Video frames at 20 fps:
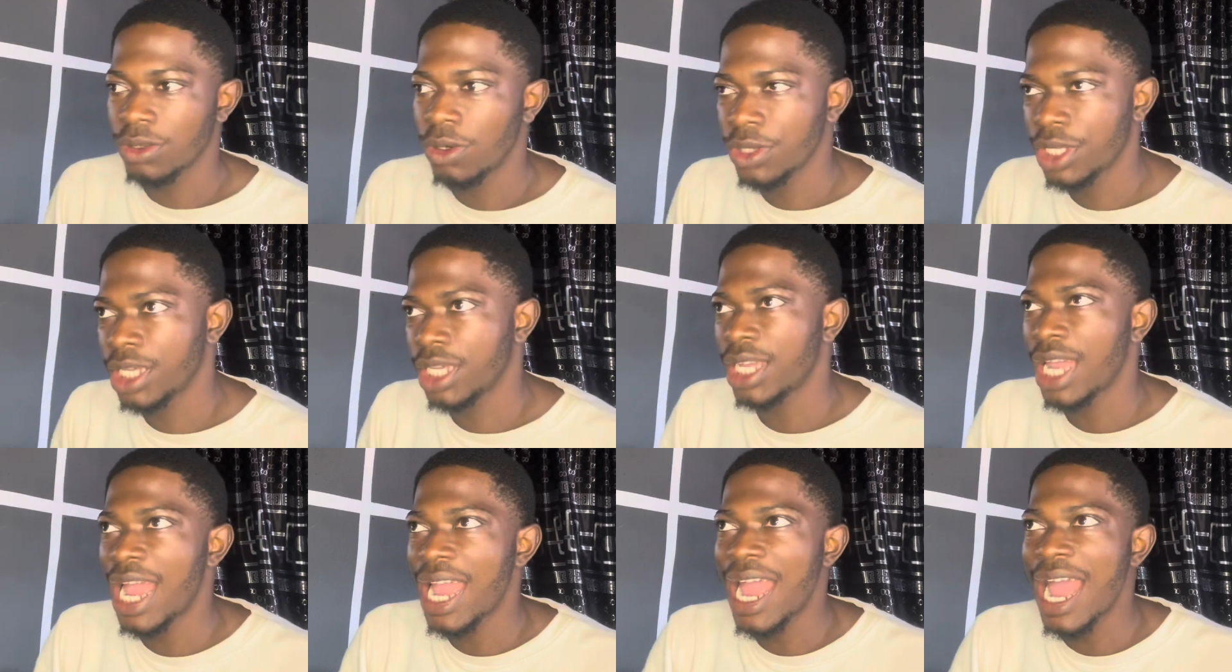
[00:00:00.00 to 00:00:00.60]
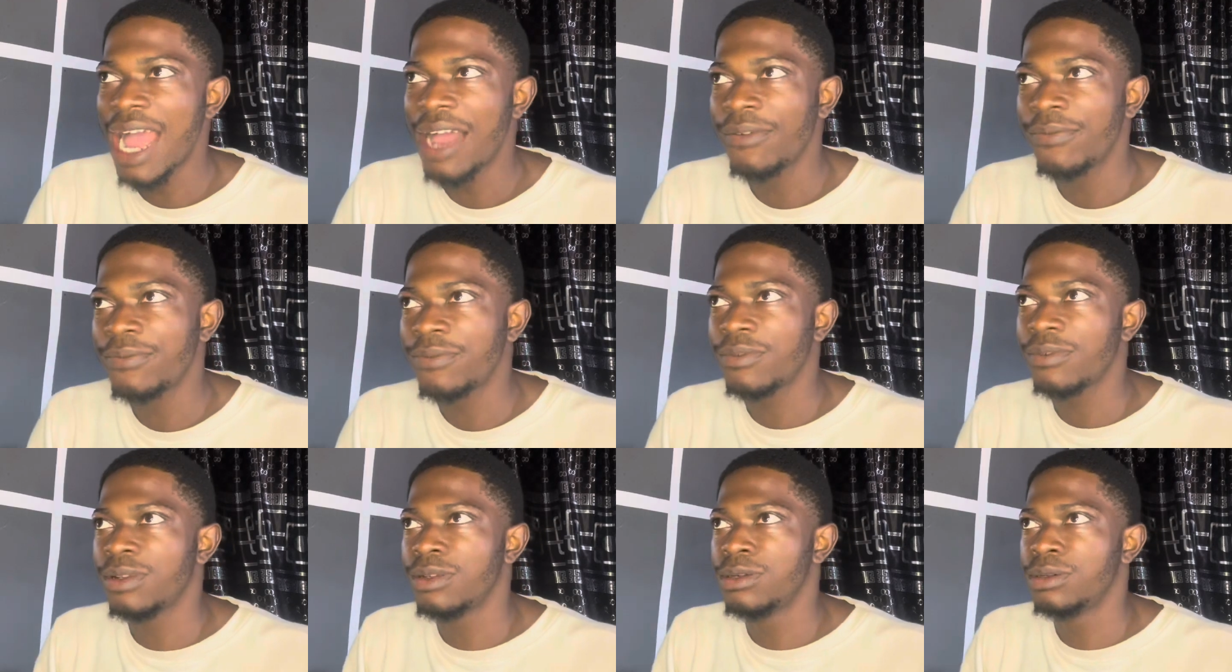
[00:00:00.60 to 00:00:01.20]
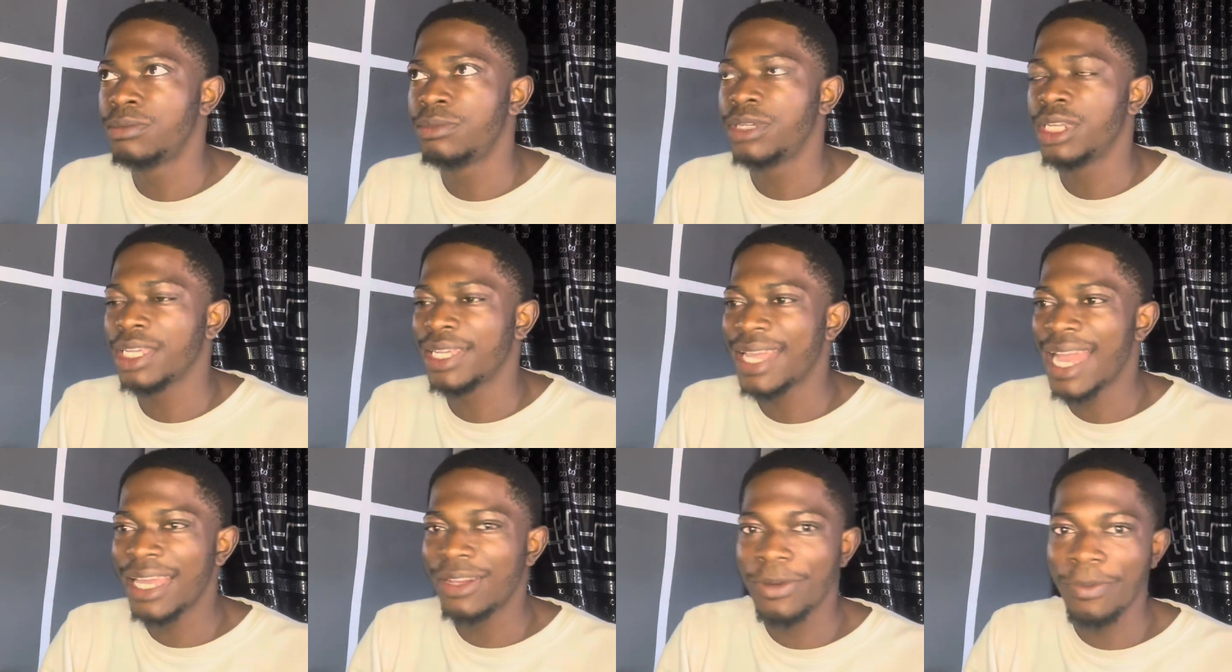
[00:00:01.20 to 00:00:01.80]
Okay, I have a
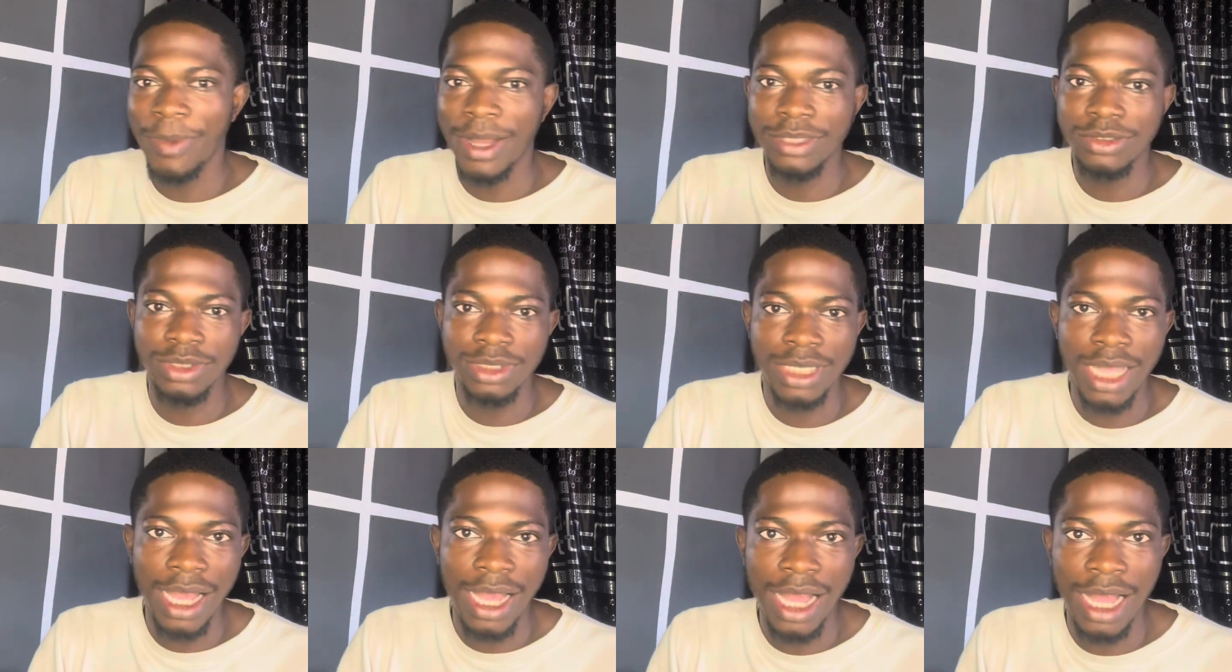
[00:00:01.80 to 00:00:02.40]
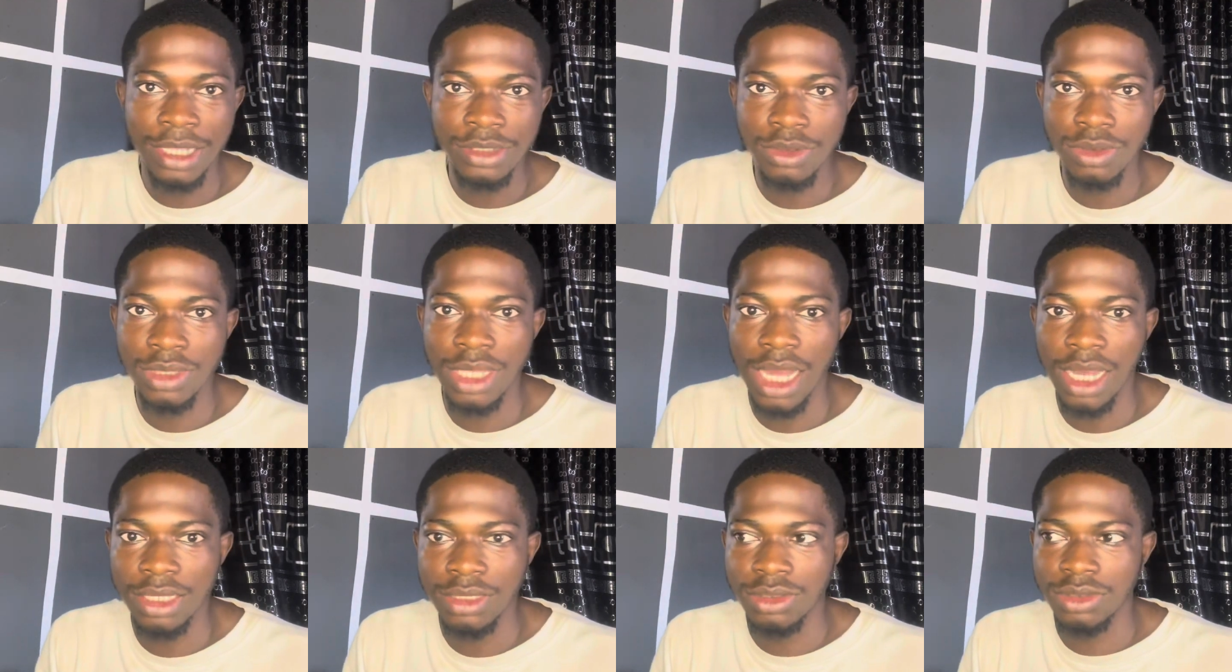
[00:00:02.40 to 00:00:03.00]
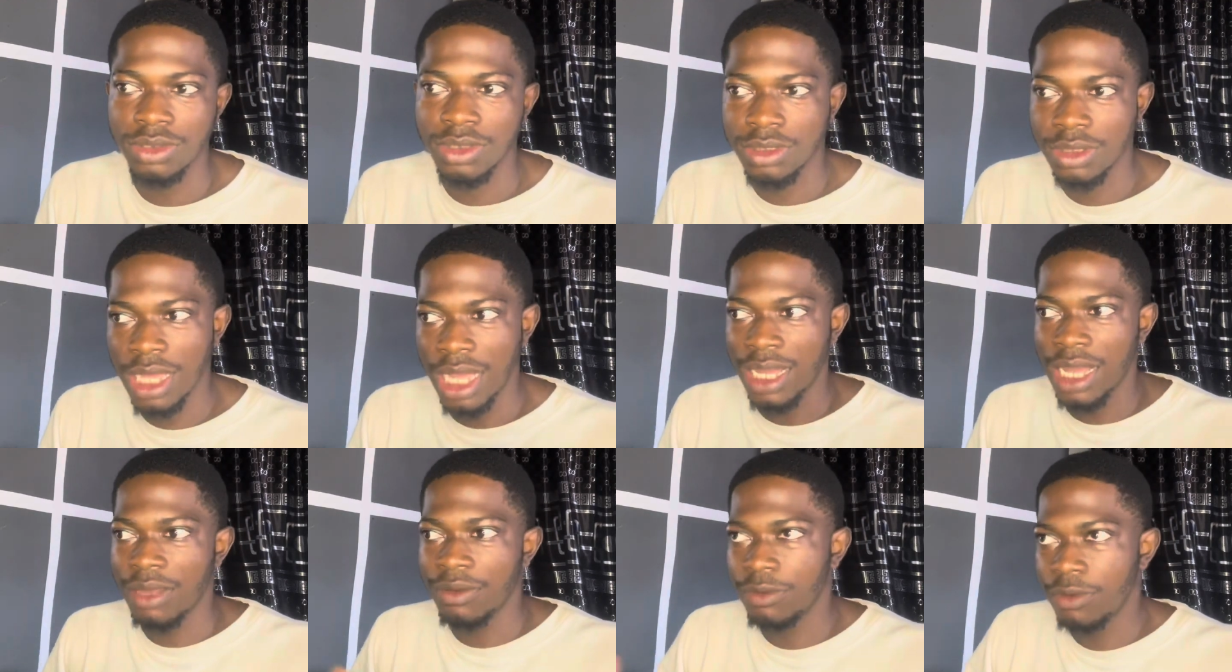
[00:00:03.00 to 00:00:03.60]
guide on my Twitter handle that
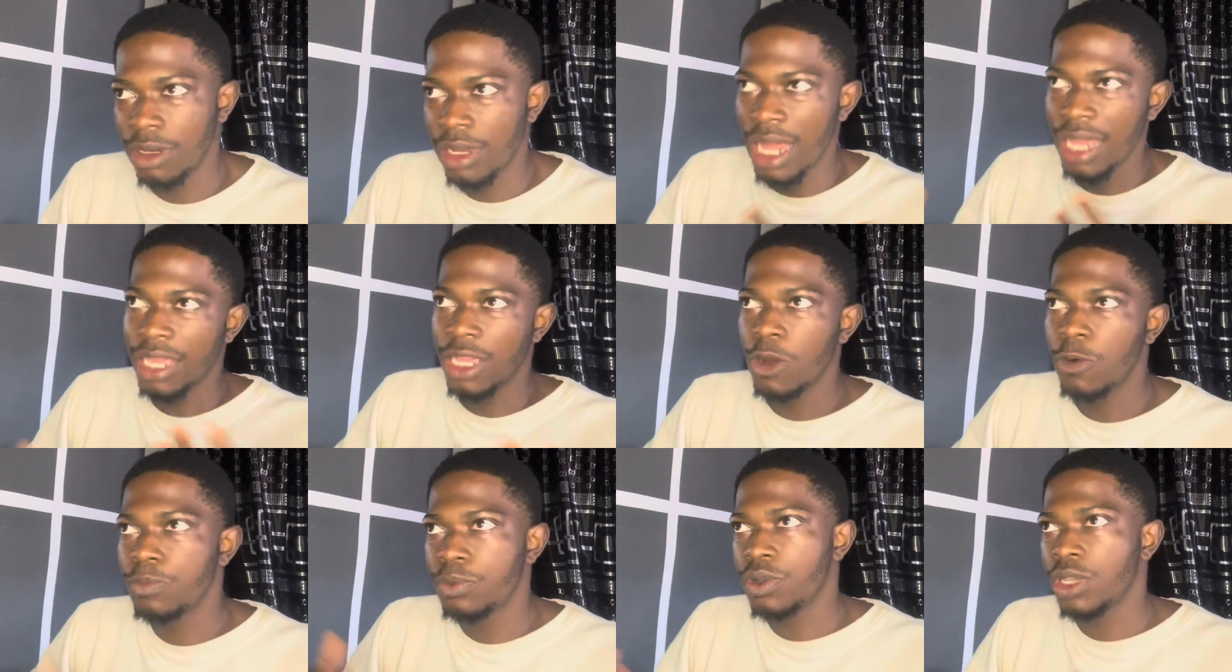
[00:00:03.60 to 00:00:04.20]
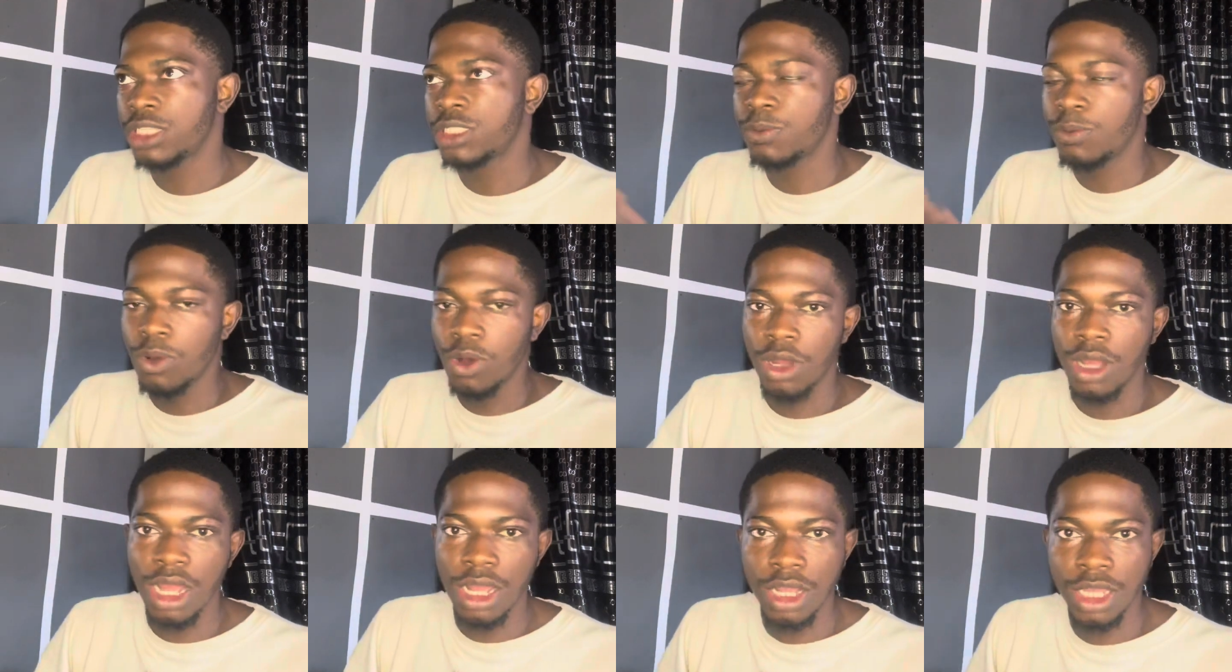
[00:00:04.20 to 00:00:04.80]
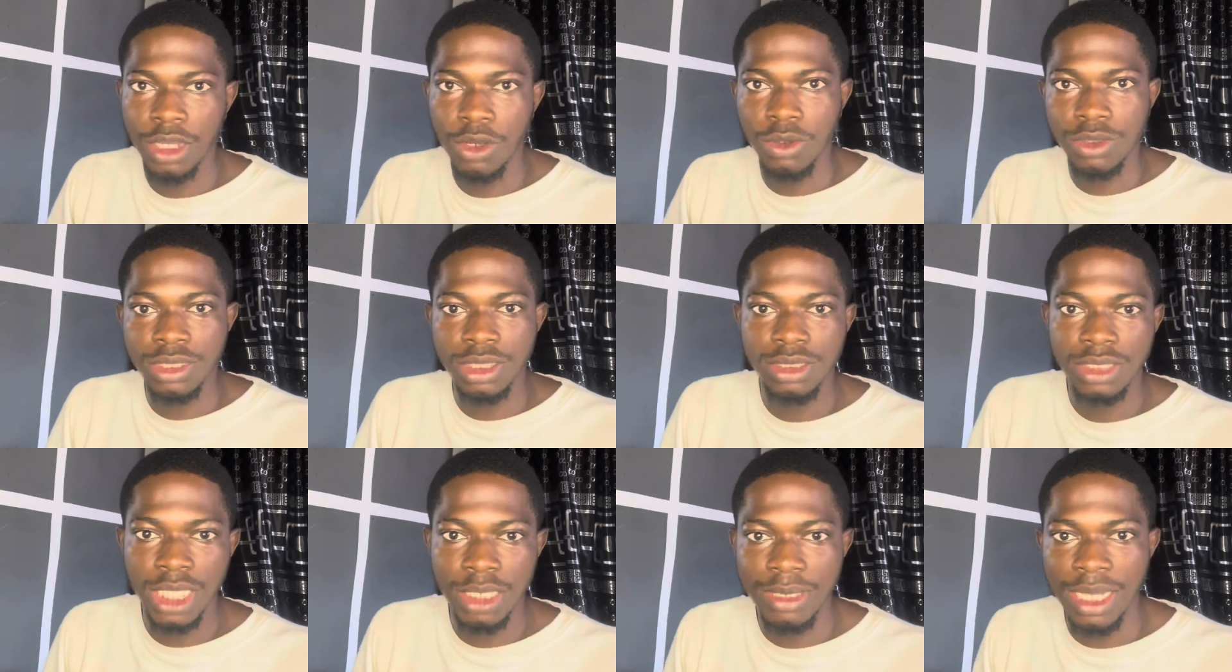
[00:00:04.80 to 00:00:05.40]
can like help you explore
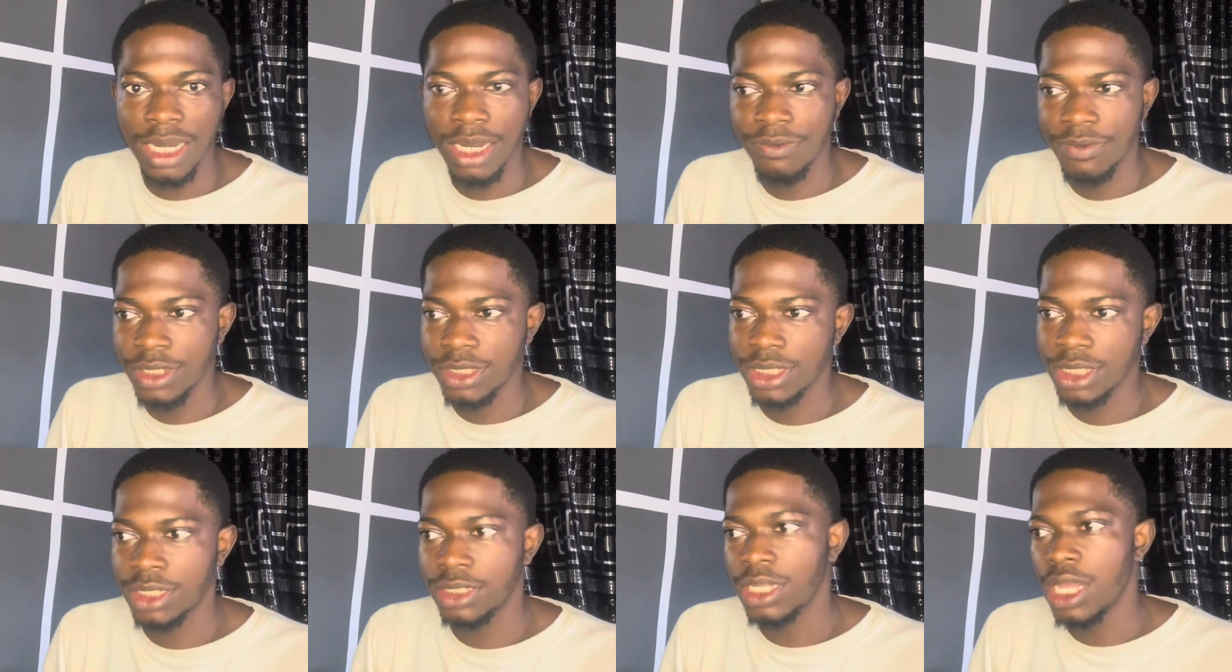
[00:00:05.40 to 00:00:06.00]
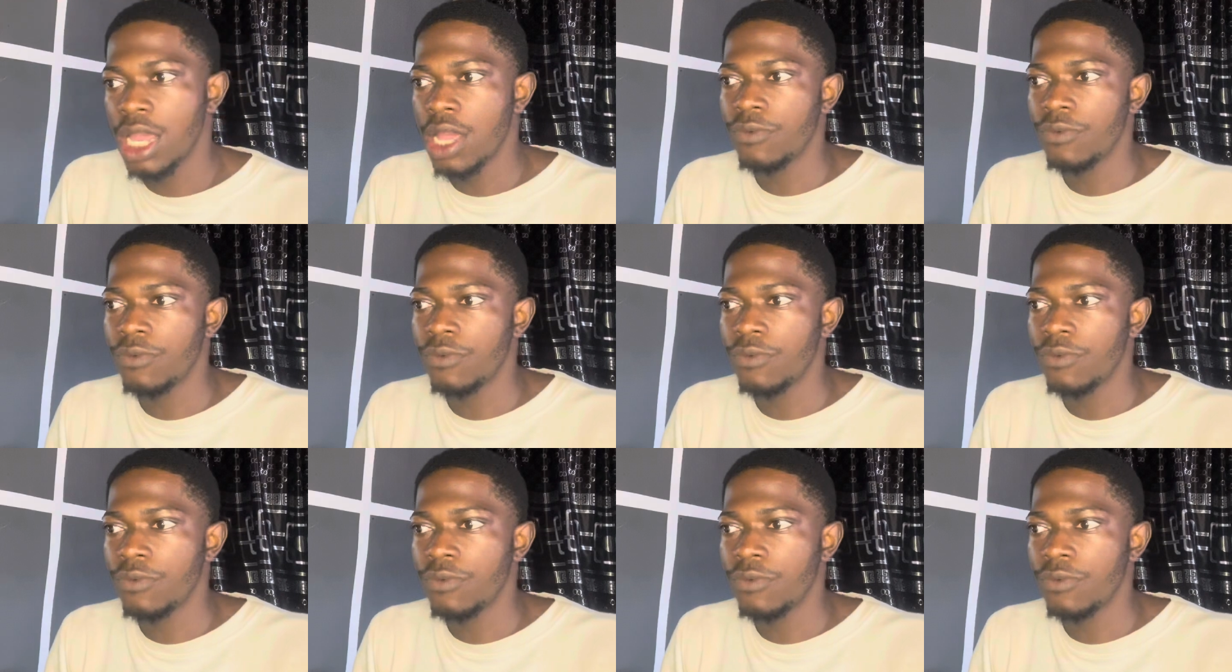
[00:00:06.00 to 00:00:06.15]
ecosystems and everything.